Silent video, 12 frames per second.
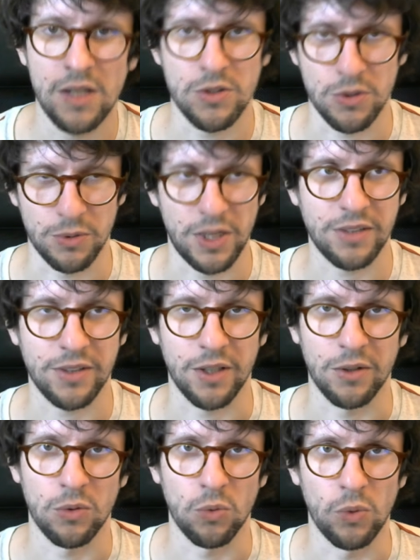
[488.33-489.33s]
So that
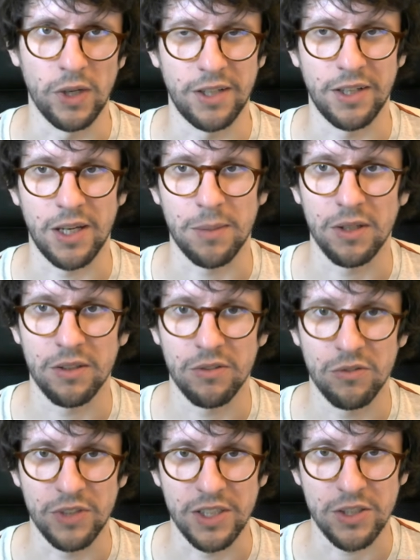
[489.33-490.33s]
then will enable
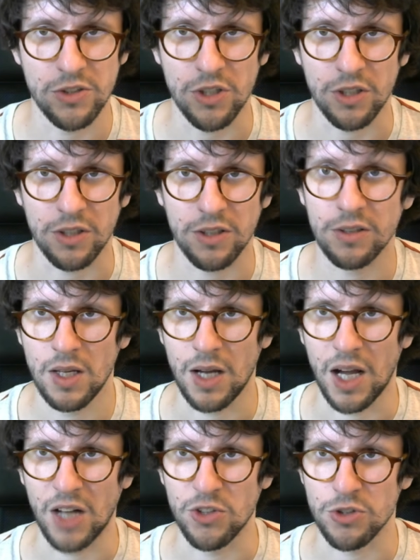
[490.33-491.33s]
vsync.
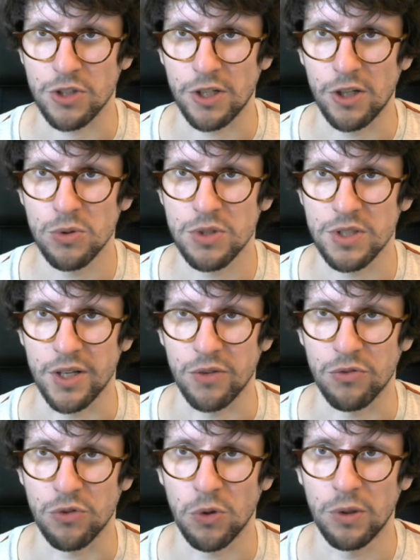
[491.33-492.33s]
I'll just close the
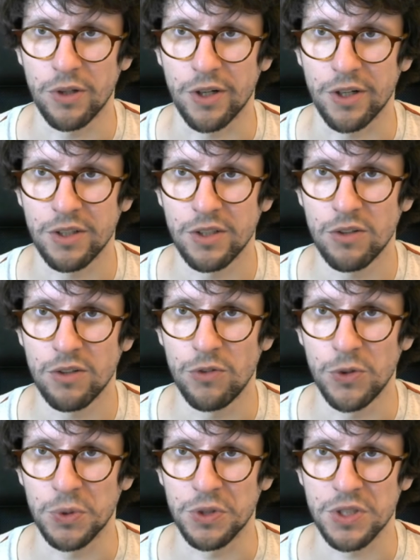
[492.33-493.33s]
folder
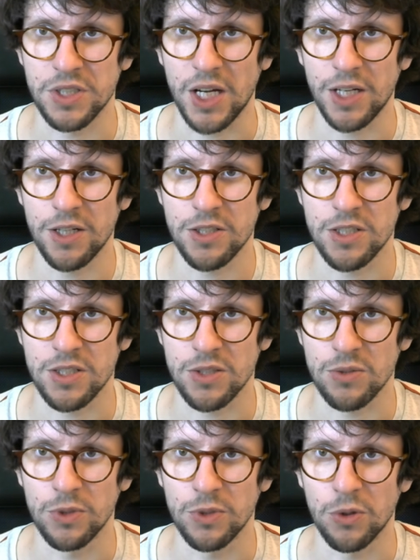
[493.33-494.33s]
view on the side here
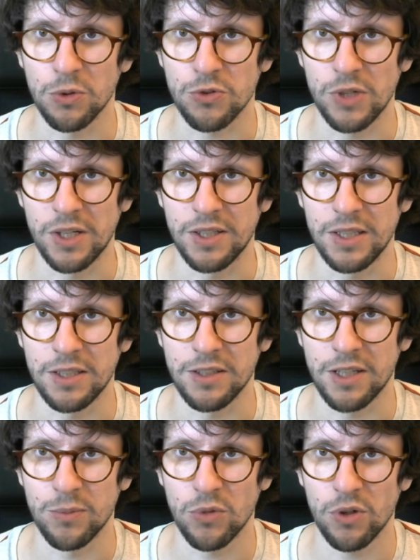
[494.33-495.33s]
since we don't really need it
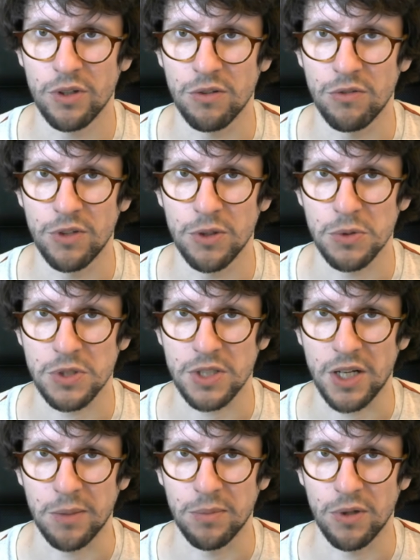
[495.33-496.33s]
anymore. View
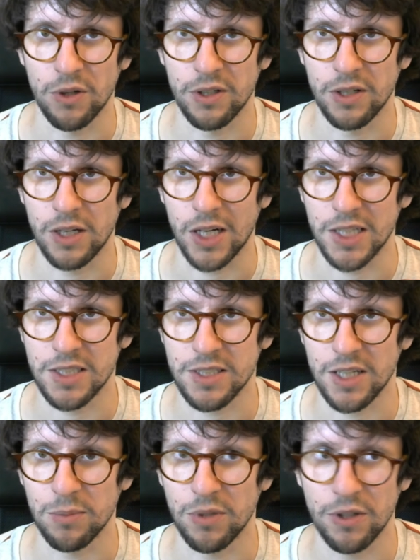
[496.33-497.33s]
sidebar, hide
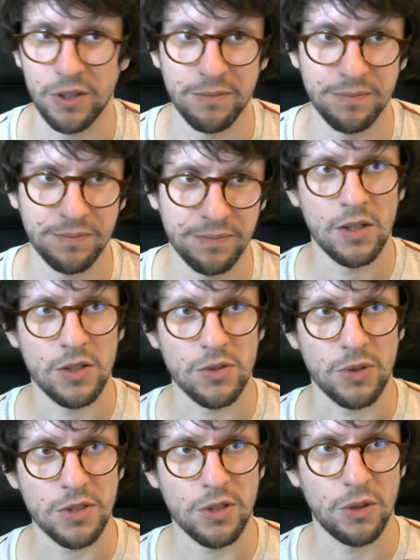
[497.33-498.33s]
sidebar. So
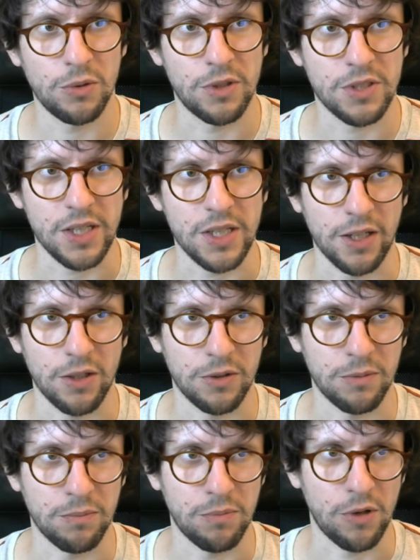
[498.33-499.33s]
let's go to the
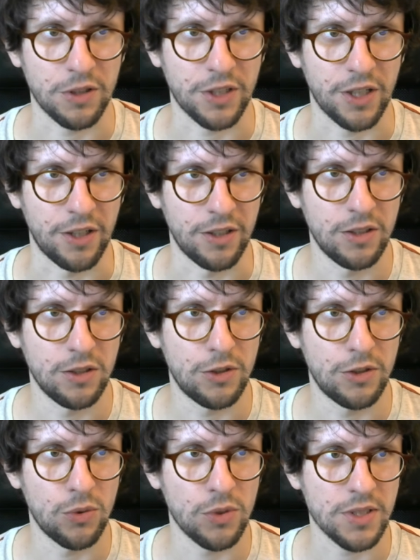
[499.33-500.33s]
second part here.
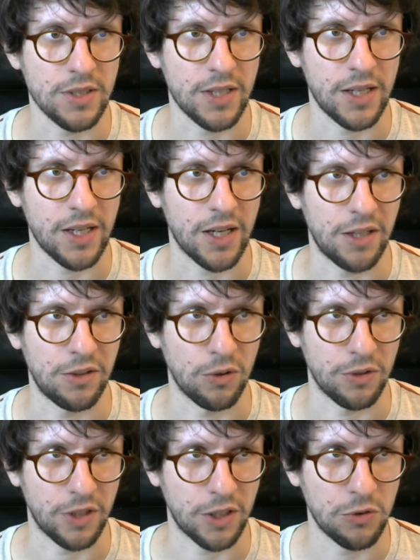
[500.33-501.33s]
Draw snake head
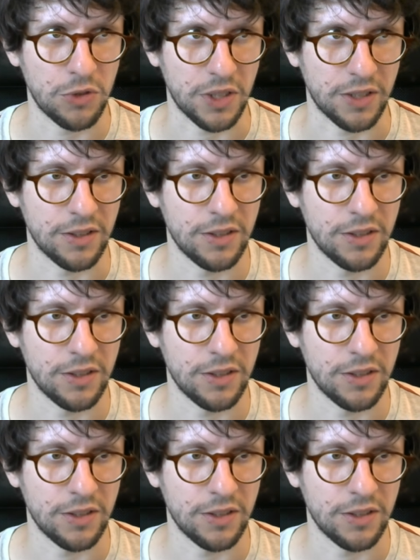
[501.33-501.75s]
on a grid.